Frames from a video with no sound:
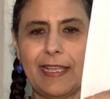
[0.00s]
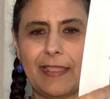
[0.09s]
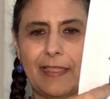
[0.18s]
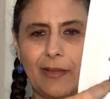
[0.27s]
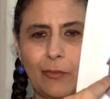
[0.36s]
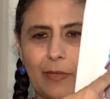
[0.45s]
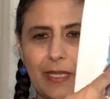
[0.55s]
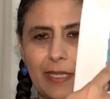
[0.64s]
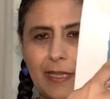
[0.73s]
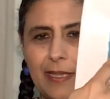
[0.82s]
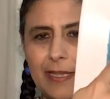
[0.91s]
and then
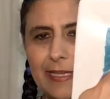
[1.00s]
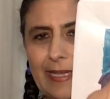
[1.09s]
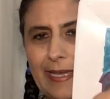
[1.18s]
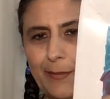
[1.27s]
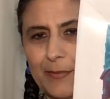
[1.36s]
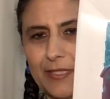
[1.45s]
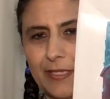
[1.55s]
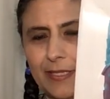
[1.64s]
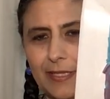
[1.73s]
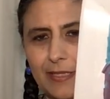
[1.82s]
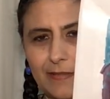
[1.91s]
we kept
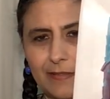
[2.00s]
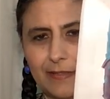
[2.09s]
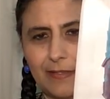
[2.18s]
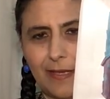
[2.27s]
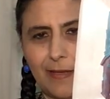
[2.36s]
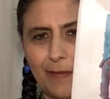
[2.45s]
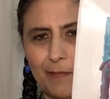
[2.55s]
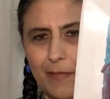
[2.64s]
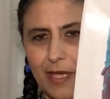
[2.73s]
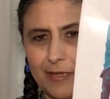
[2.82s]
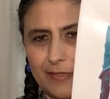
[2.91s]
this
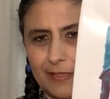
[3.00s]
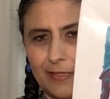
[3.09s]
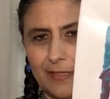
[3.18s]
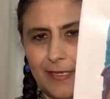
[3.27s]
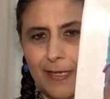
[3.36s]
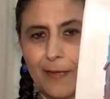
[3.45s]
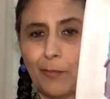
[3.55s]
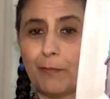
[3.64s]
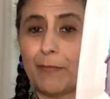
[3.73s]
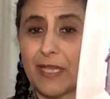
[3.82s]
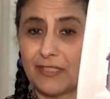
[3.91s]
mosque
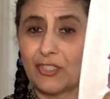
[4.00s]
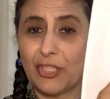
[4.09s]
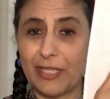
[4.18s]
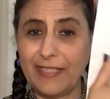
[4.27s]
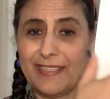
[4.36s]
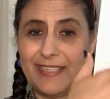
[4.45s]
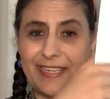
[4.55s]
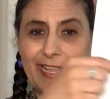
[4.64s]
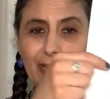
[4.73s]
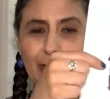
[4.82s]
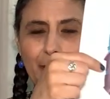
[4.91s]
mesjid in
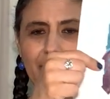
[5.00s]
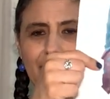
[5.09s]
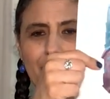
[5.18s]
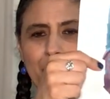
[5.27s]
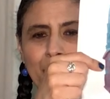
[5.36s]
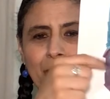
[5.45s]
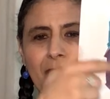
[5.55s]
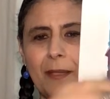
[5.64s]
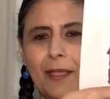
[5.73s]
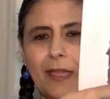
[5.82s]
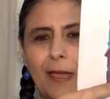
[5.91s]
Arabic.
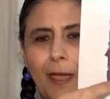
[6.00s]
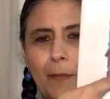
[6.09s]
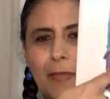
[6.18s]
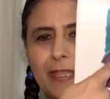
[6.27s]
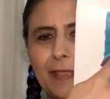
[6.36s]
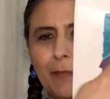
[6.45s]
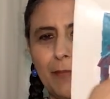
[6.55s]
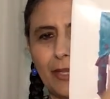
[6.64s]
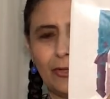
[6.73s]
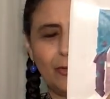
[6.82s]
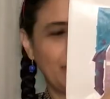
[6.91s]
In the
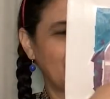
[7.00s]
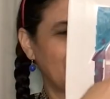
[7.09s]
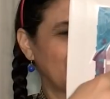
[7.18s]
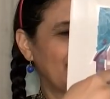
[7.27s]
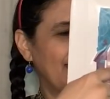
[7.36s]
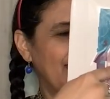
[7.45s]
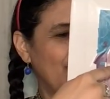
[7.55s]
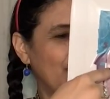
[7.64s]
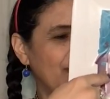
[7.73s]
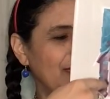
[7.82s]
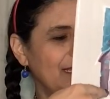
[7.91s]
middle, we cut that out
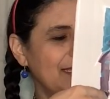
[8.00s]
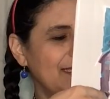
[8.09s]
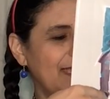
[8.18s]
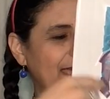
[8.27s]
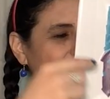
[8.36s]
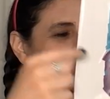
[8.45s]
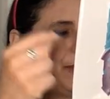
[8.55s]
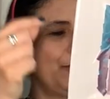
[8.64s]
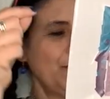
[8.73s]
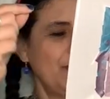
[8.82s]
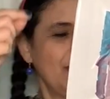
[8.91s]
with an X-Acto.